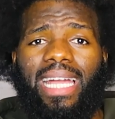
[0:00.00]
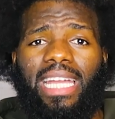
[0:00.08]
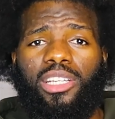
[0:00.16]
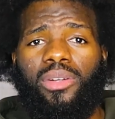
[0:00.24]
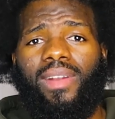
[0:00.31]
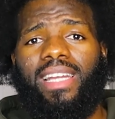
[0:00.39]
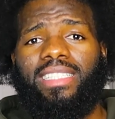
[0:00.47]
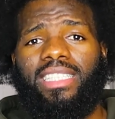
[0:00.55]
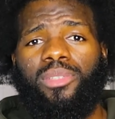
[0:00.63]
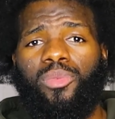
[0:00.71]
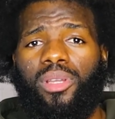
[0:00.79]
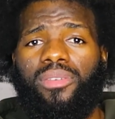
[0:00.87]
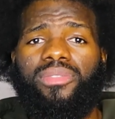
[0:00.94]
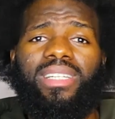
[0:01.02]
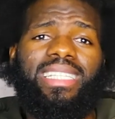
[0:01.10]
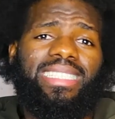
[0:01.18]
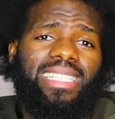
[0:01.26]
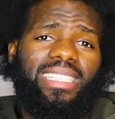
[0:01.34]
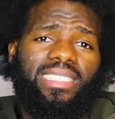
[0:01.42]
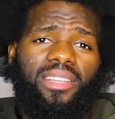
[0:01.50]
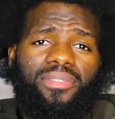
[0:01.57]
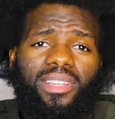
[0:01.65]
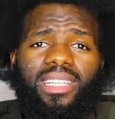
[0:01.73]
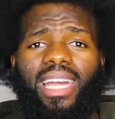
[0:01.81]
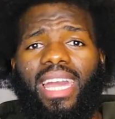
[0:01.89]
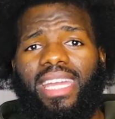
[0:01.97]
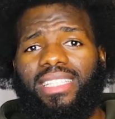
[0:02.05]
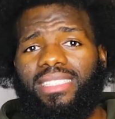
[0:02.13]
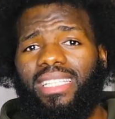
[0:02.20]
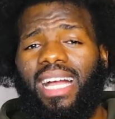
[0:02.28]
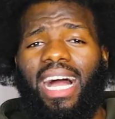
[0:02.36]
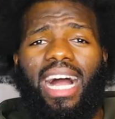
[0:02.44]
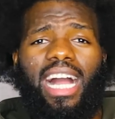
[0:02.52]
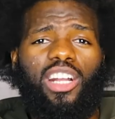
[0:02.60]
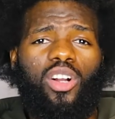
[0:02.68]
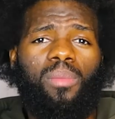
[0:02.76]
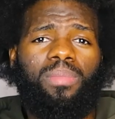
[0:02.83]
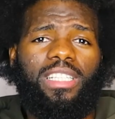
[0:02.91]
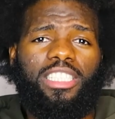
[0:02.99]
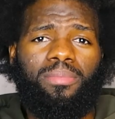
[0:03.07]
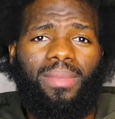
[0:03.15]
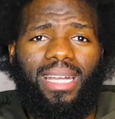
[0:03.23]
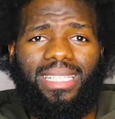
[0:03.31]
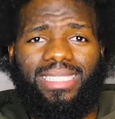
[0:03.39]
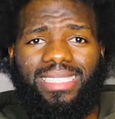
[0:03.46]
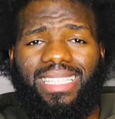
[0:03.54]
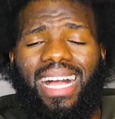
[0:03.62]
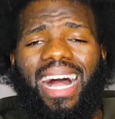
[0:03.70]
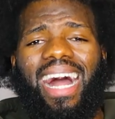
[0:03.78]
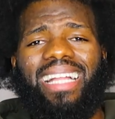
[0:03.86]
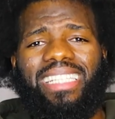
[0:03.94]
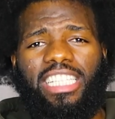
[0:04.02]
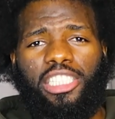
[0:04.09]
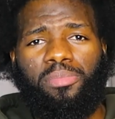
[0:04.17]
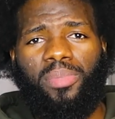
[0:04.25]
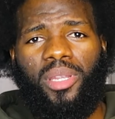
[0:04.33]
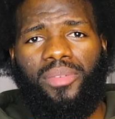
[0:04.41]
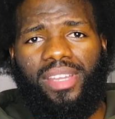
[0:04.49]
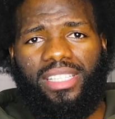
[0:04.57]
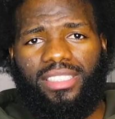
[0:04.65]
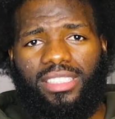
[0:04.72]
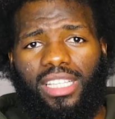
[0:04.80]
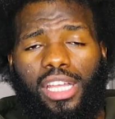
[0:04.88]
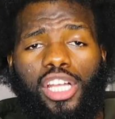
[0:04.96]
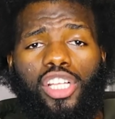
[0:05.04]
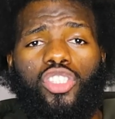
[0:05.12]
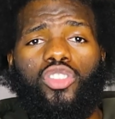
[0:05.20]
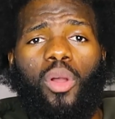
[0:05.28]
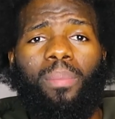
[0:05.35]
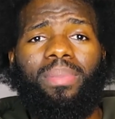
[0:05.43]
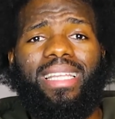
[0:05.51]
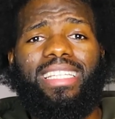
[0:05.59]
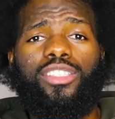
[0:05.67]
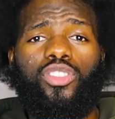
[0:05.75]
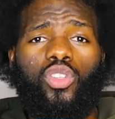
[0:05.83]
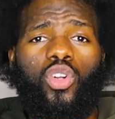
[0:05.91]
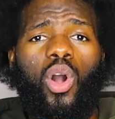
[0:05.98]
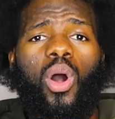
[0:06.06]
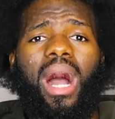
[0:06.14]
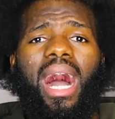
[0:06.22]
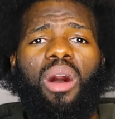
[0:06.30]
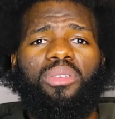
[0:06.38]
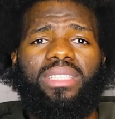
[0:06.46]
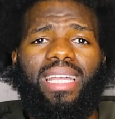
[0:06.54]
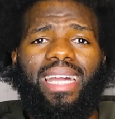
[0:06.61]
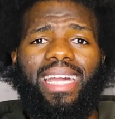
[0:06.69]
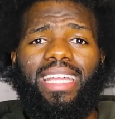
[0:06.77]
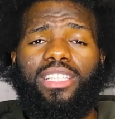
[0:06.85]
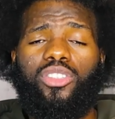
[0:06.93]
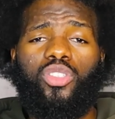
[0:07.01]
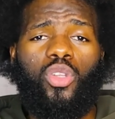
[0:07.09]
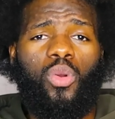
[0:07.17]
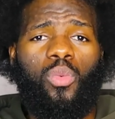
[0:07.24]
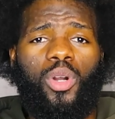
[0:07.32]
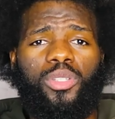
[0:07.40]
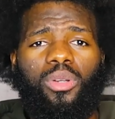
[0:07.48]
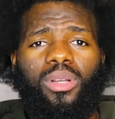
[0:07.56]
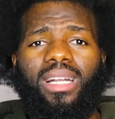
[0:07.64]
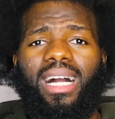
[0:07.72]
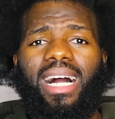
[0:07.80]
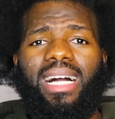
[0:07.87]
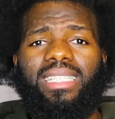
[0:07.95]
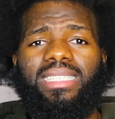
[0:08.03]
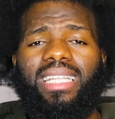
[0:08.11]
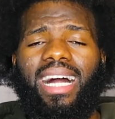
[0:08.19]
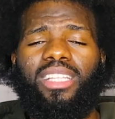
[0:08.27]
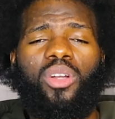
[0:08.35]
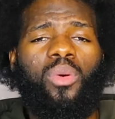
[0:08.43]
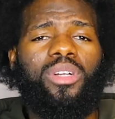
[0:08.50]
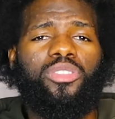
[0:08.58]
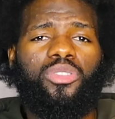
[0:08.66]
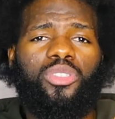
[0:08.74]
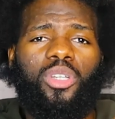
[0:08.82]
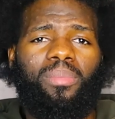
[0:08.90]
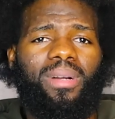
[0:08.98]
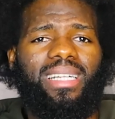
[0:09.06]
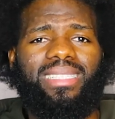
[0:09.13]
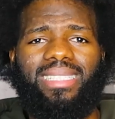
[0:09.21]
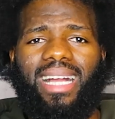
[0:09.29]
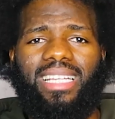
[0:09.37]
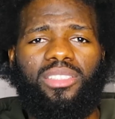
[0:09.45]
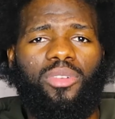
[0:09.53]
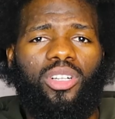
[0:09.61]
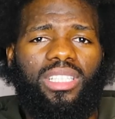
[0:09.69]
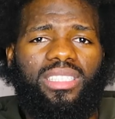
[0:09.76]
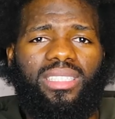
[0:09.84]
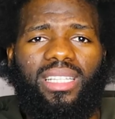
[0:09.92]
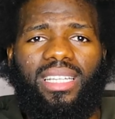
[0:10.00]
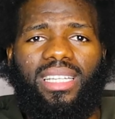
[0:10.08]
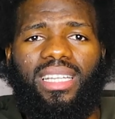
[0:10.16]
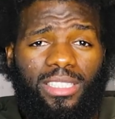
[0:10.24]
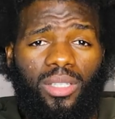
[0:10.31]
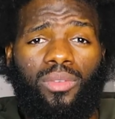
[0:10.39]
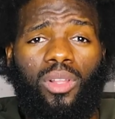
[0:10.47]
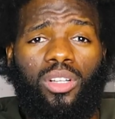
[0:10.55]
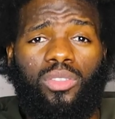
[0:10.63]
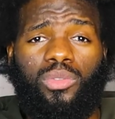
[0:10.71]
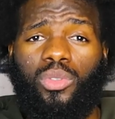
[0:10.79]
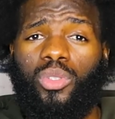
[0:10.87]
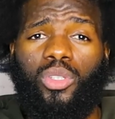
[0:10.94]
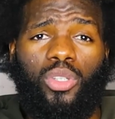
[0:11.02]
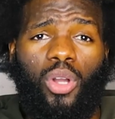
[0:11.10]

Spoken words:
decorated with certificates, accomplishments, and experience. So please go out there, do what you can, and always do your best, guys. Honestly, best of luck to